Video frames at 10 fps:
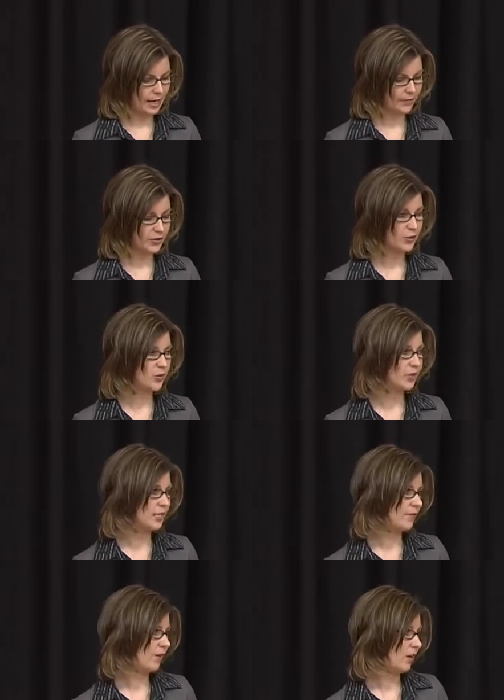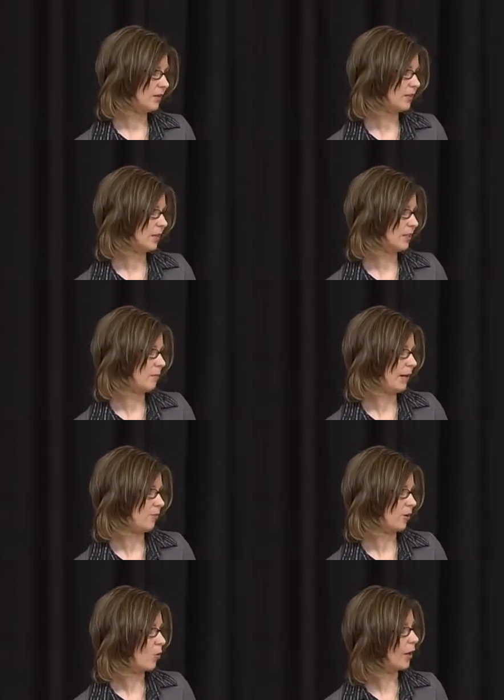if a student defaults and doesn't
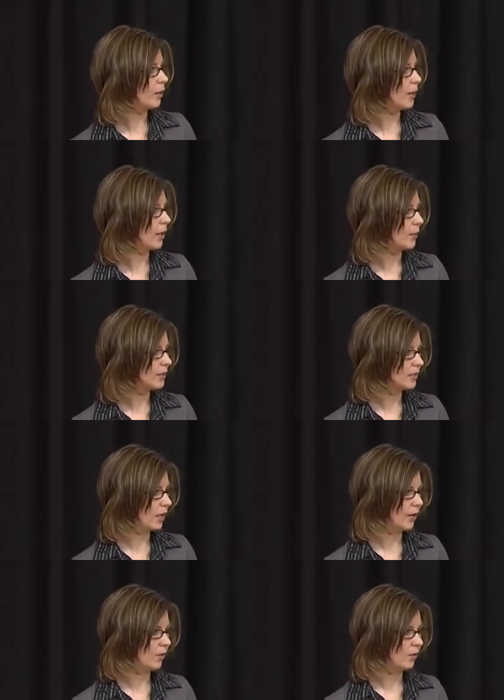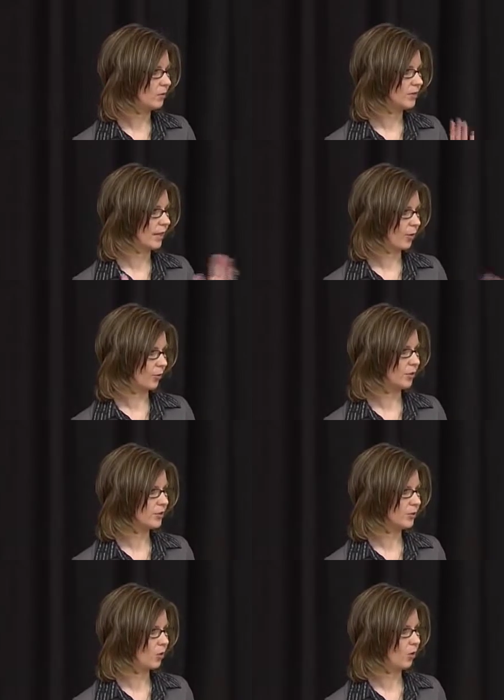make required payments on that loan, say they were in
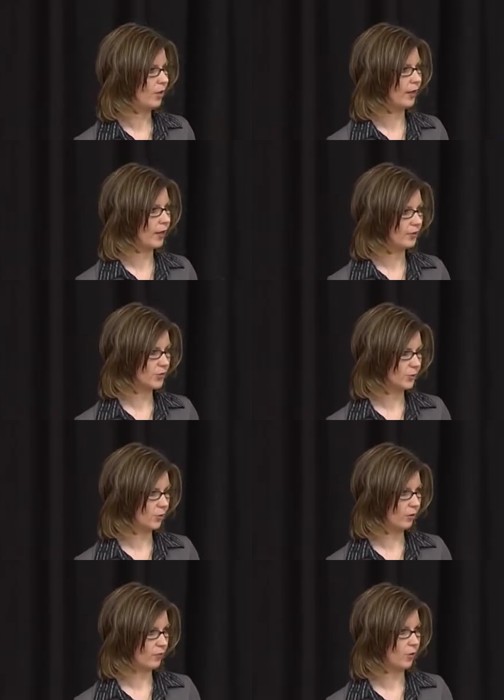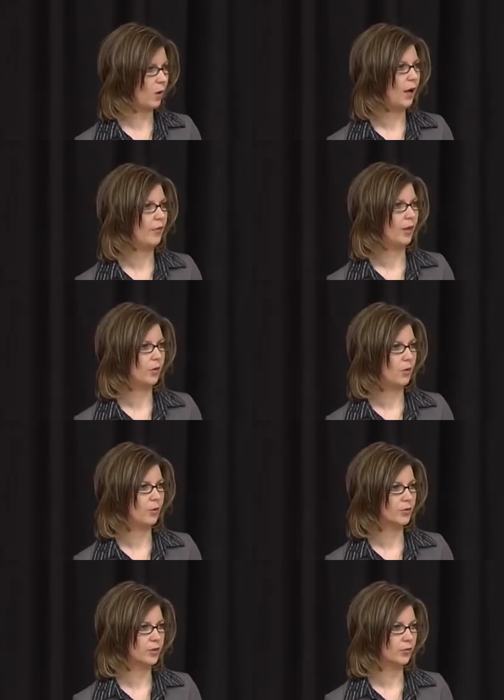school, they left school for a while, that loan
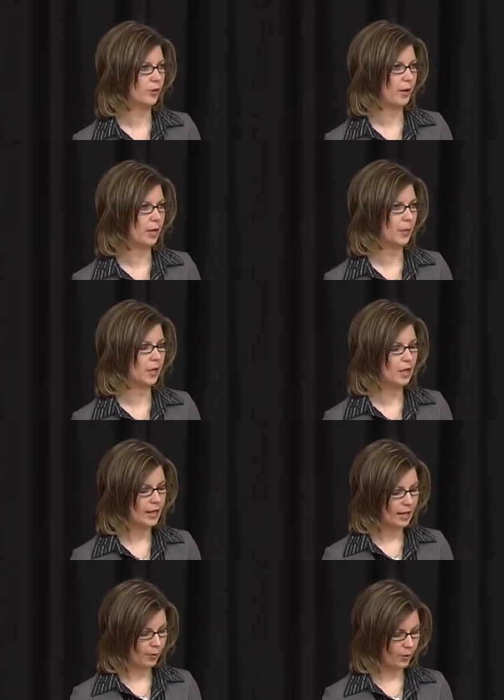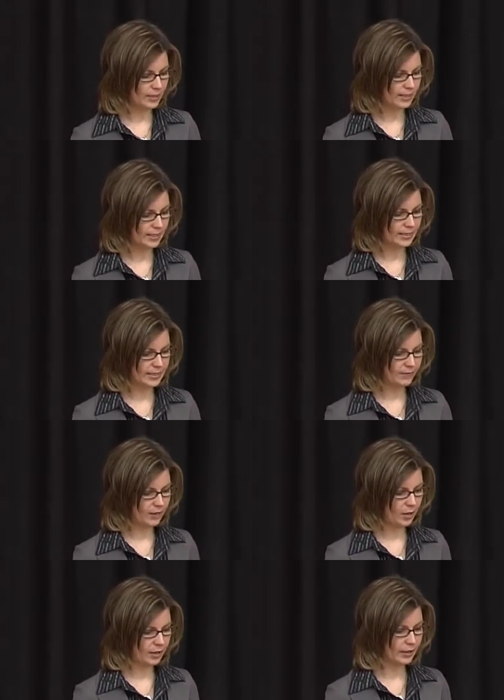goes into repayment. Once they
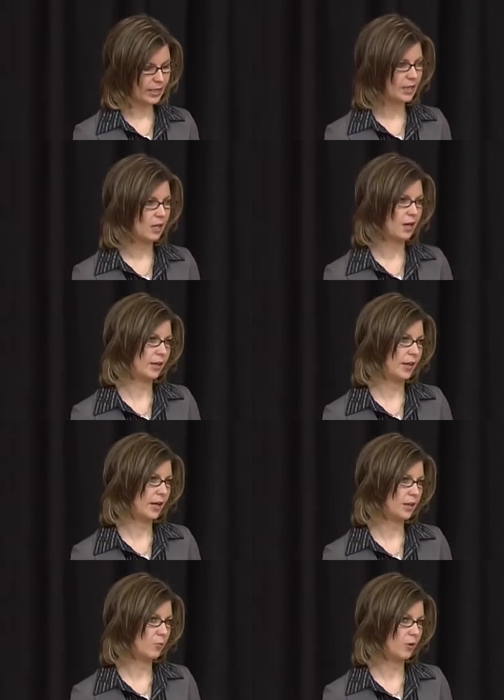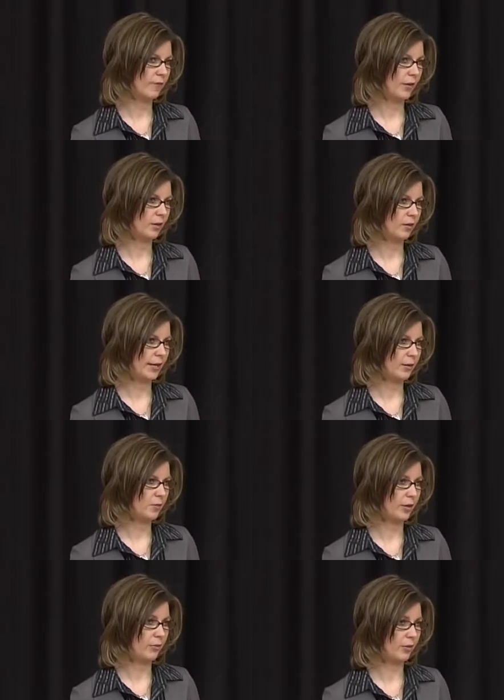default, they cannot get any more federal aid
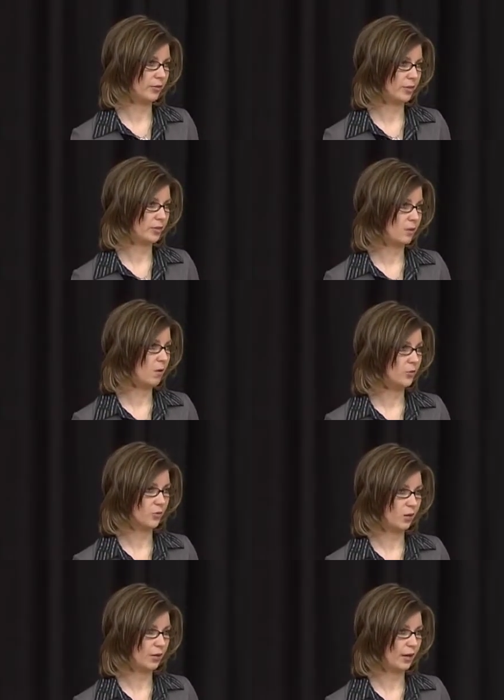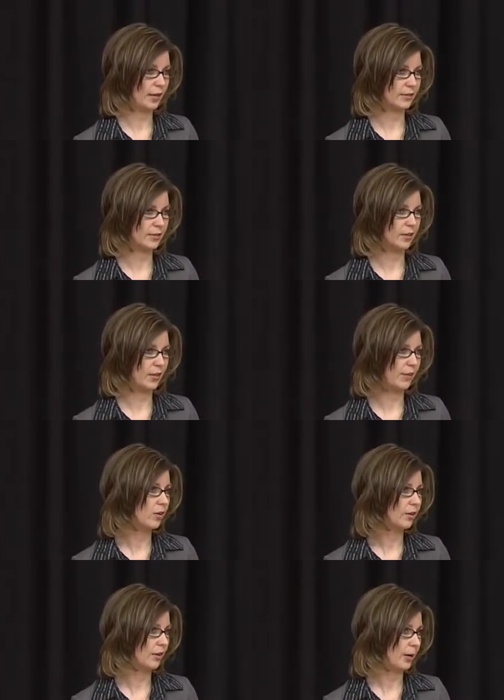money, whether it's loans or grants, until they've
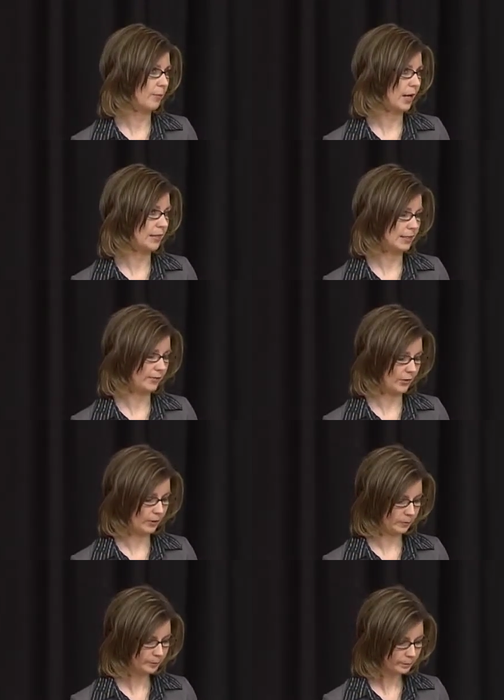cleared up that default.